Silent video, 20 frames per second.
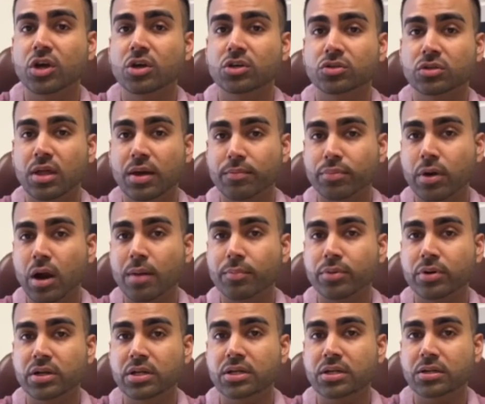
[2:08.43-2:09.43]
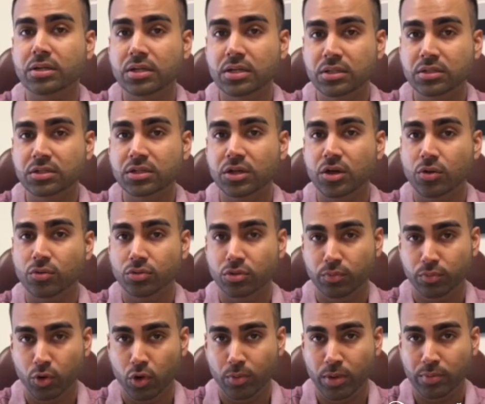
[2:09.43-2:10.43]
So that property needs to go through the
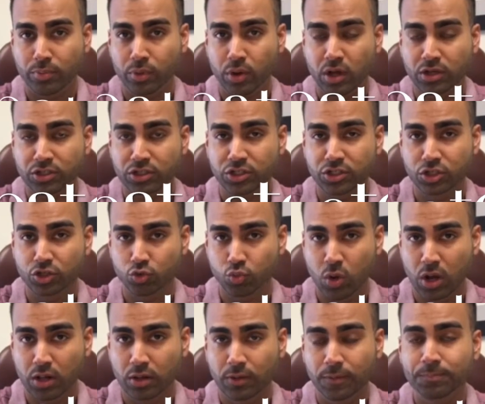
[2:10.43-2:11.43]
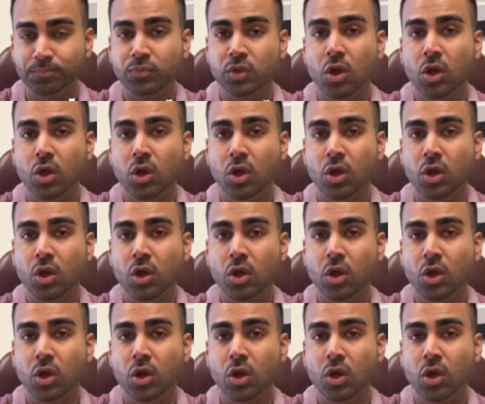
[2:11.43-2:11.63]
probate process as well.